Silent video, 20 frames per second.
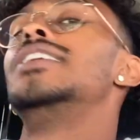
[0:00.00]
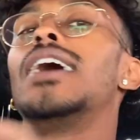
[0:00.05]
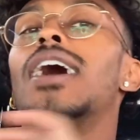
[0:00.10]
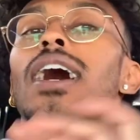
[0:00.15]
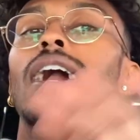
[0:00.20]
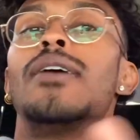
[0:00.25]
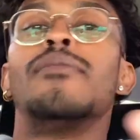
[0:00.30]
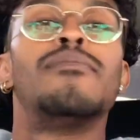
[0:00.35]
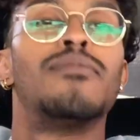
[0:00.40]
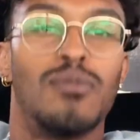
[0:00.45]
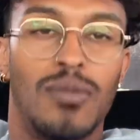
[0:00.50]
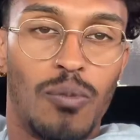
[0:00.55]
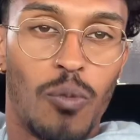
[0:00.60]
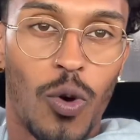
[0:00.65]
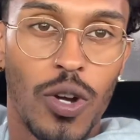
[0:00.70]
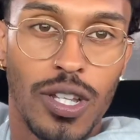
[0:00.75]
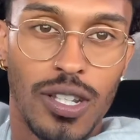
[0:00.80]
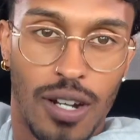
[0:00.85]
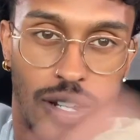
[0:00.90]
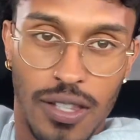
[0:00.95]
I'm
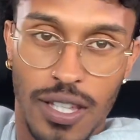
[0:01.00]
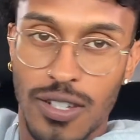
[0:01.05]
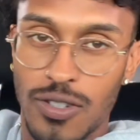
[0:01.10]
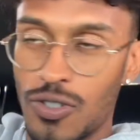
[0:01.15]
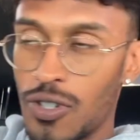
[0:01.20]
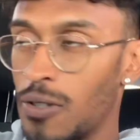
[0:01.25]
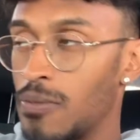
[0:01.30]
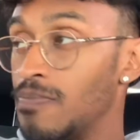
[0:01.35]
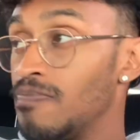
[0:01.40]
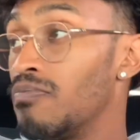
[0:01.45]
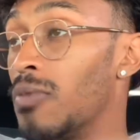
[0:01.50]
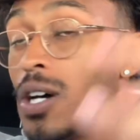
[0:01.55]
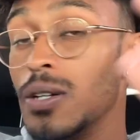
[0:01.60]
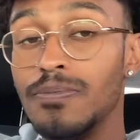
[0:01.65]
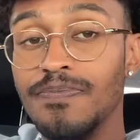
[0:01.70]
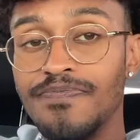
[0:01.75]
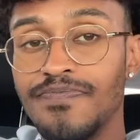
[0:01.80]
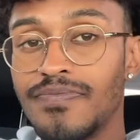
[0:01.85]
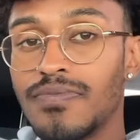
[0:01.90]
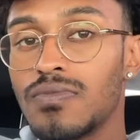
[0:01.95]
working on the intro, but
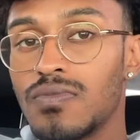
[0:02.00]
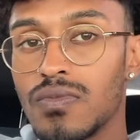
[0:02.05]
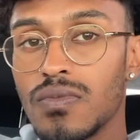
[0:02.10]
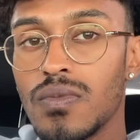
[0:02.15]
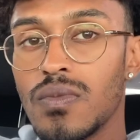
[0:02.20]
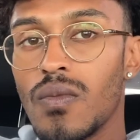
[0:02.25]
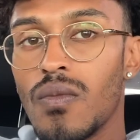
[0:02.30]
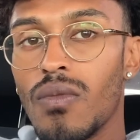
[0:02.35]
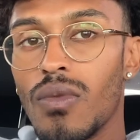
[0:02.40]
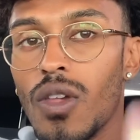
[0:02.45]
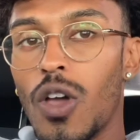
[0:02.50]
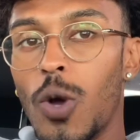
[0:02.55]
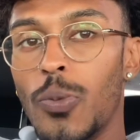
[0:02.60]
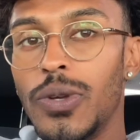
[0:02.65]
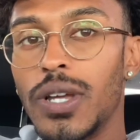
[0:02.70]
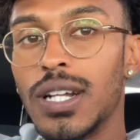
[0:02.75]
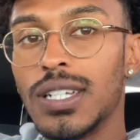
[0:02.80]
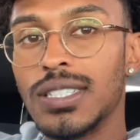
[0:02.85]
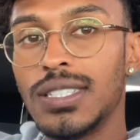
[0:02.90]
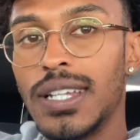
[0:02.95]
hope you
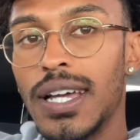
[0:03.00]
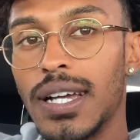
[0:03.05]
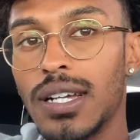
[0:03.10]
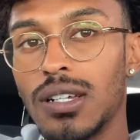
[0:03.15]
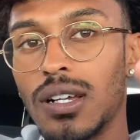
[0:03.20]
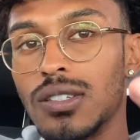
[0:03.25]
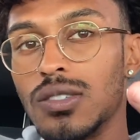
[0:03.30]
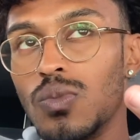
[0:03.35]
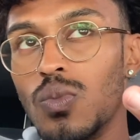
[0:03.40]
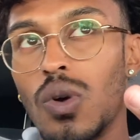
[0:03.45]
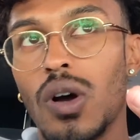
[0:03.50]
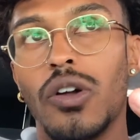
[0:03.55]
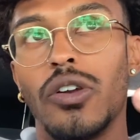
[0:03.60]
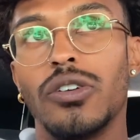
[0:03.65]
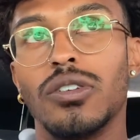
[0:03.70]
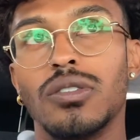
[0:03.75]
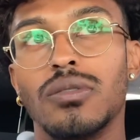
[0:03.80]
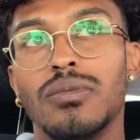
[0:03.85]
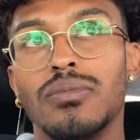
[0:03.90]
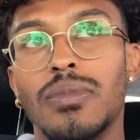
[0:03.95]
got a snack, got some
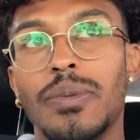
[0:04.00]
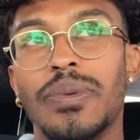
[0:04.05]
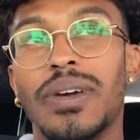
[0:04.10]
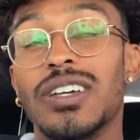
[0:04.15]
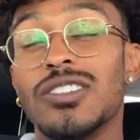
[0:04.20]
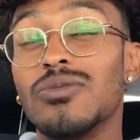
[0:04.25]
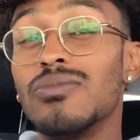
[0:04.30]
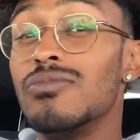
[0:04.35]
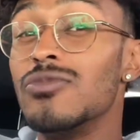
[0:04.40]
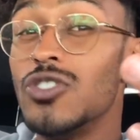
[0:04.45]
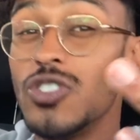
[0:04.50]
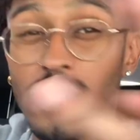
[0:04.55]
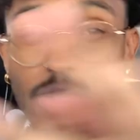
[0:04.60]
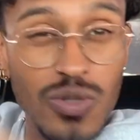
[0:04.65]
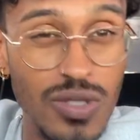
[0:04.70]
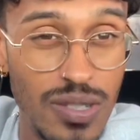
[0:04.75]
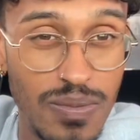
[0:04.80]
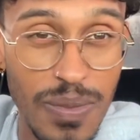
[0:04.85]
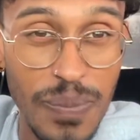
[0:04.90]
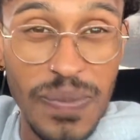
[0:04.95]
water, maybe got some
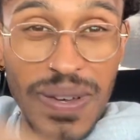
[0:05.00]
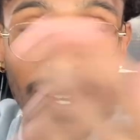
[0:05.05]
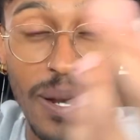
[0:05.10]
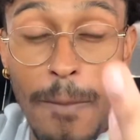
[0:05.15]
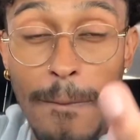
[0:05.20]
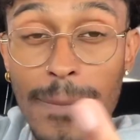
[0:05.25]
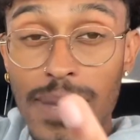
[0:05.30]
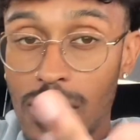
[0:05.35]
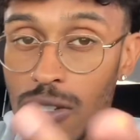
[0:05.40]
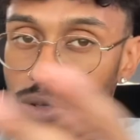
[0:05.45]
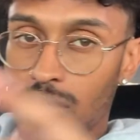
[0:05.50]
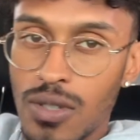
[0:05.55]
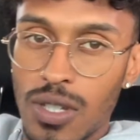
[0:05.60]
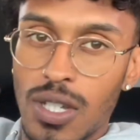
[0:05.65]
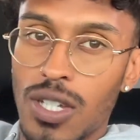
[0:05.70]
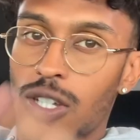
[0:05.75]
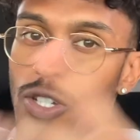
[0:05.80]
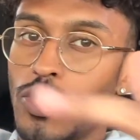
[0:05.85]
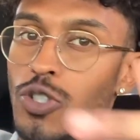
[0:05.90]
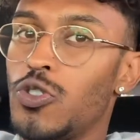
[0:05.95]
juice, maybe got a meal,
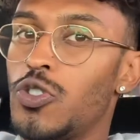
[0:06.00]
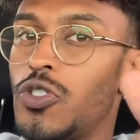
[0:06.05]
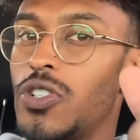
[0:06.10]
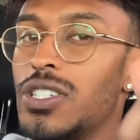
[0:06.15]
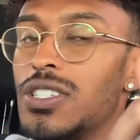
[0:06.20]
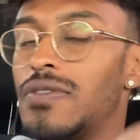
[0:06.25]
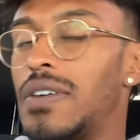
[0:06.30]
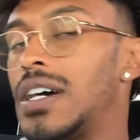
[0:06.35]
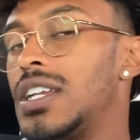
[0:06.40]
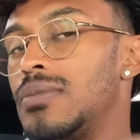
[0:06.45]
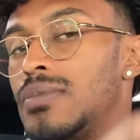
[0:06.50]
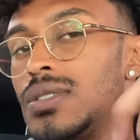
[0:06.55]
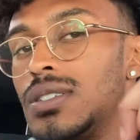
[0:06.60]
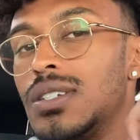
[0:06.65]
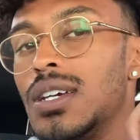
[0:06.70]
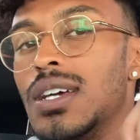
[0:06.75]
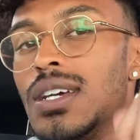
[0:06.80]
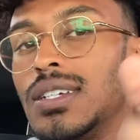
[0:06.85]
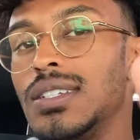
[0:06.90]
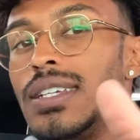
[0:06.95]
nutrients, vitamins.
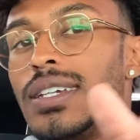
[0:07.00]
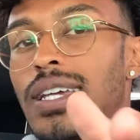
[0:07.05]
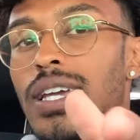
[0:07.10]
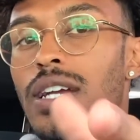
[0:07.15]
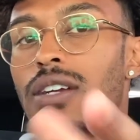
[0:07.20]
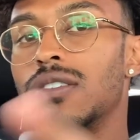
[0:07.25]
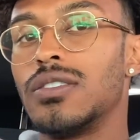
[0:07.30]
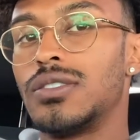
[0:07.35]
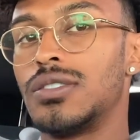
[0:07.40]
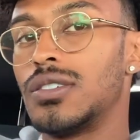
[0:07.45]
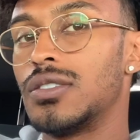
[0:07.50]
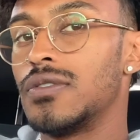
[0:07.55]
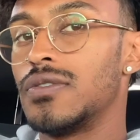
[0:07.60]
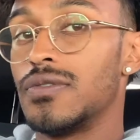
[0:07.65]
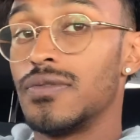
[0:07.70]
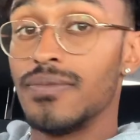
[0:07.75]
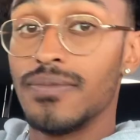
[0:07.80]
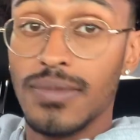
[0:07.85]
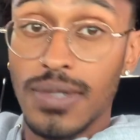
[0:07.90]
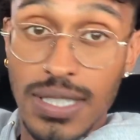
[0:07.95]
Take care of yourself.
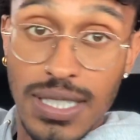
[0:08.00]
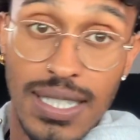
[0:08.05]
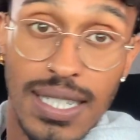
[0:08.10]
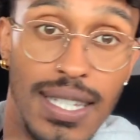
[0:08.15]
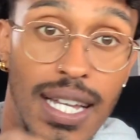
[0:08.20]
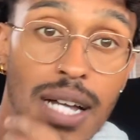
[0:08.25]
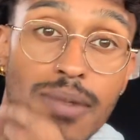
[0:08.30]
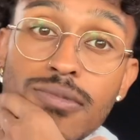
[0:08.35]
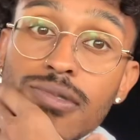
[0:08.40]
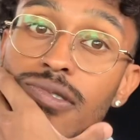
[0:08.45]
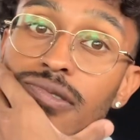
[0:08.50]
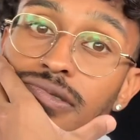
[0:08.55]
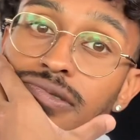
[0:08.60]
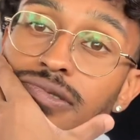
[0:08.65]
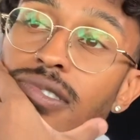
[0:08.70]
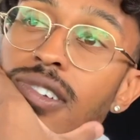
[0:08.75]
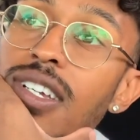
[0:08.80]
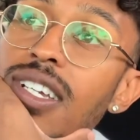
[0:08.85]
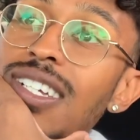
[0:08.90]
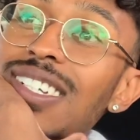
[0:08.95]
It's that time of
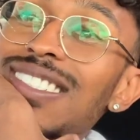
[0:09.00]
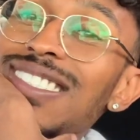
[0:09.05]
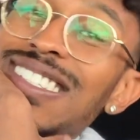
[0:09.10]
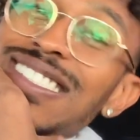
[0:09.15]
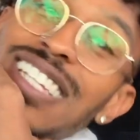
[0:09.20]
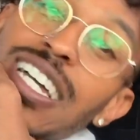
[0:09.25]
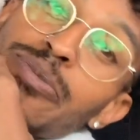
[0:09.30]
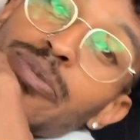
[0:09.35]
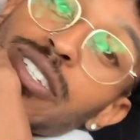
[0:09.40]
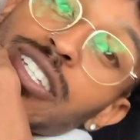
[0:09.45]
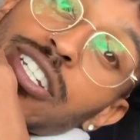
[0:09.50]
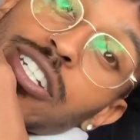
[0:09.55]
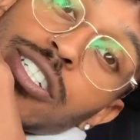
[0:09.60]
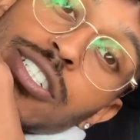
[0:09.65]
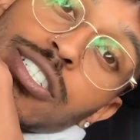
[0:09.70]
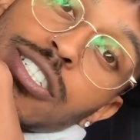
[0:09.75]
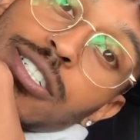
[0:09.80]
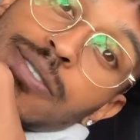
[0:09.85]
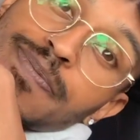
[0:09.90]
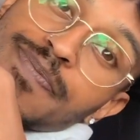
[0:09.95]
year,
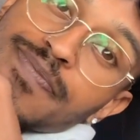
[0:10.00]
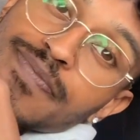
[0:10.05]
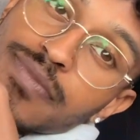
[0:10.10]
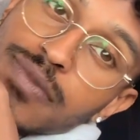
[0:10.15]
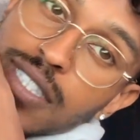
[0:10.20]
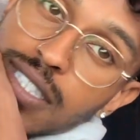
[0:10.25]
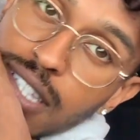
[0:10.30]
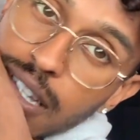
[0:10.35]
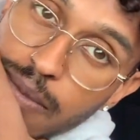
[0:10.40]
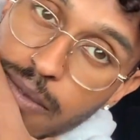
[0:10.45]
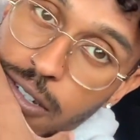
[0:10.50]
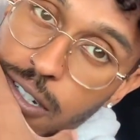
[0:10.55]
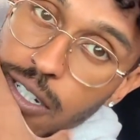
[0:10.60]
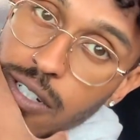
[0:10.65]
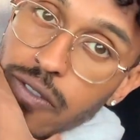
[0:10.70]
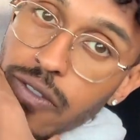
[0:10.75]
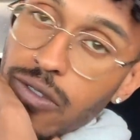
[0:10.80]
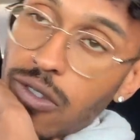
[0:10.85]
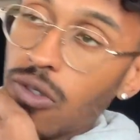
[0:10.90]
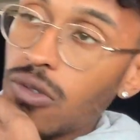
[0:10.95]
you know. It's that time of
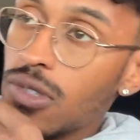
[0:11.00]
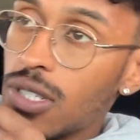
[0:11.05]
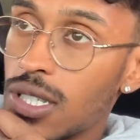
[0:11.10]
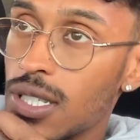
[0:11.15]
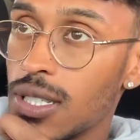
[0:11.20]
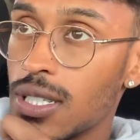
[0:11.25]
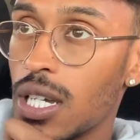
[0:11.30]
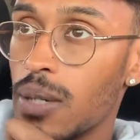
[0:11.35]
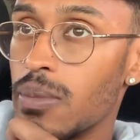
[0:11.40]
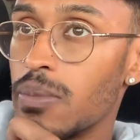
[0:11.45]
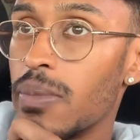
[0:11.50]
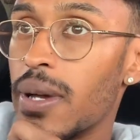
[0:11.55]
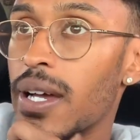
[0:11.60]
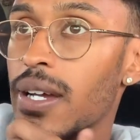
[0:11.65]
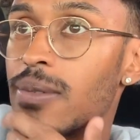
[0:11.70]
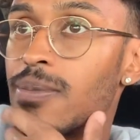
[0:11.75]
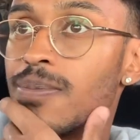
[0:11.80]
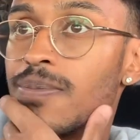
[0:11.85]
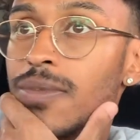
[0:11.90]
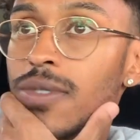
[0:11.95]
year, flu season coming
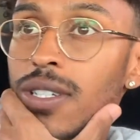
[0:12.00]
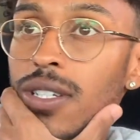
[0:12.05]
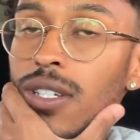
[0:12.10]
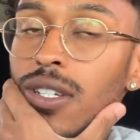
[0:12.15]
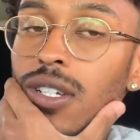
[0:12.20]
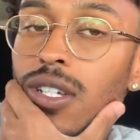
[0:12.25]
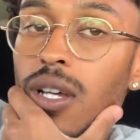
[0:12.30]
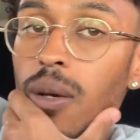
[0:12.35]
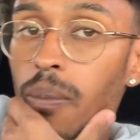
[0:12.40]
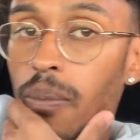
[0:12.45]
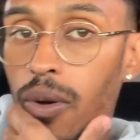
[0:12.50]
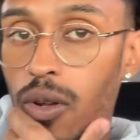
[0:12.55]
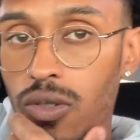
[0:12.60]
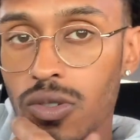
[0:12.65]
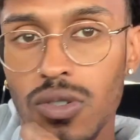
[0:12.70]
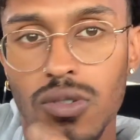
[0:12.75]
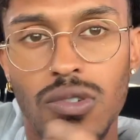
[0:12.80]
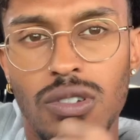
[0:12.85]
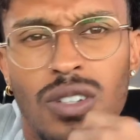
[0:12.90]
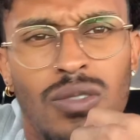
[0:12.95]
back. But
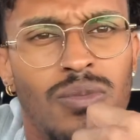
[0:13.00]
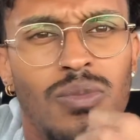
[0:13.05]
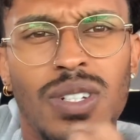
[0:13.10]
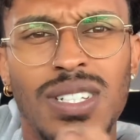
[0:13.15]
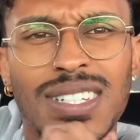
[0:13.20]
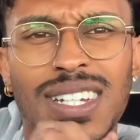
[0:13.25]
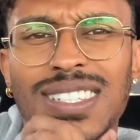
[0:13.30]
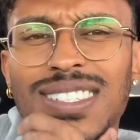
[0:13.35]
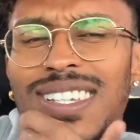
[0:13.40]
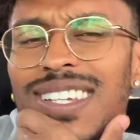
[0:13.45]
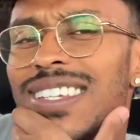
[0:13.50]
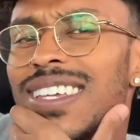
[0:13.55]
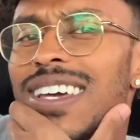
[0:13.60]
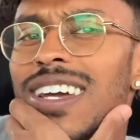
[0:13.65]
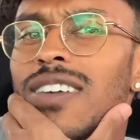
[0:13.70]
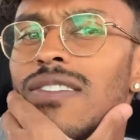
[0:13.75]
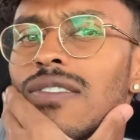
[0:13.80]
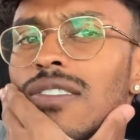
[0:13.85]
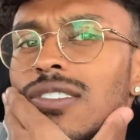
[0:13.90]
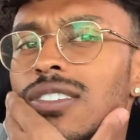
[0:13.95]
also, you know, we just gotta take
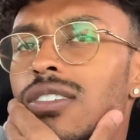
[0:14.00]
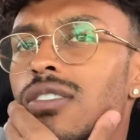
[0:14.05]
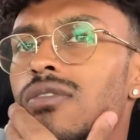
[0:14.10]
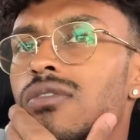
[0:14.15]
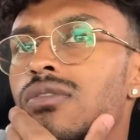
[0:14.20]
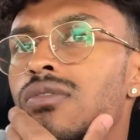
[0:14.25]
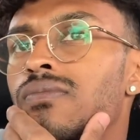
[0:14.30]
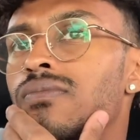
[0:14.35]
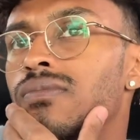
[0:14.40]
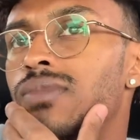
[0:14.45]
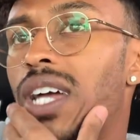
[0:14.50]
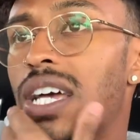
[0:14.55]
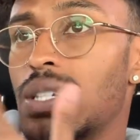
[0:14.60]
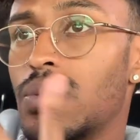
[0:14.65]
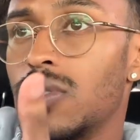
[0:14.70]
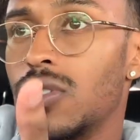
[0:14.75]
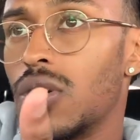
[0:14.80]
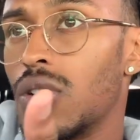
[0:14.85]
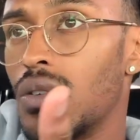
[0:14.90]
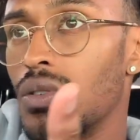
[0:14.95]
care of ourselves as
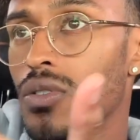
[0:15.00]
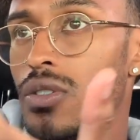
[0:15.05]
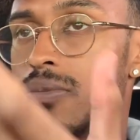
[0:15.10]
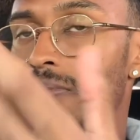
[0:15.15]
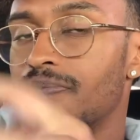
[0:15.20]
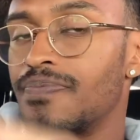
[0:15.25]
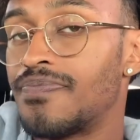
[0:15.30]
we grow older.